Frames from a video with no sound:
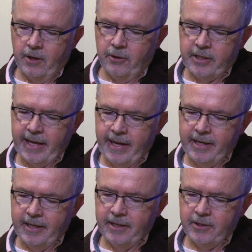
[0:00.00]

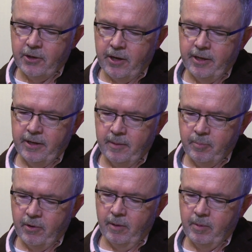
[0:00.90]
Locating a God in a
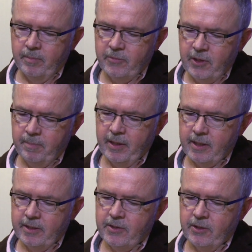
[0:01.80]
problem
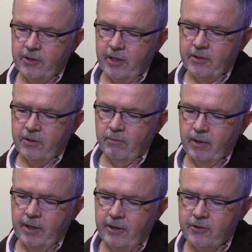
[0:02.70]
typically suggests the
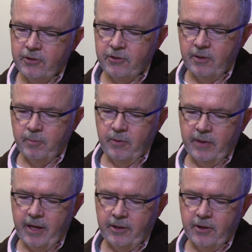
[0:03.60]
relationship with
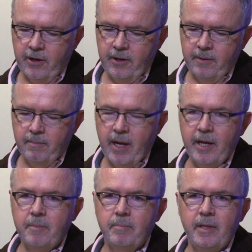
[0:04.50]
that God
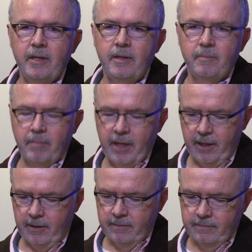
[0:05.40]
might be better.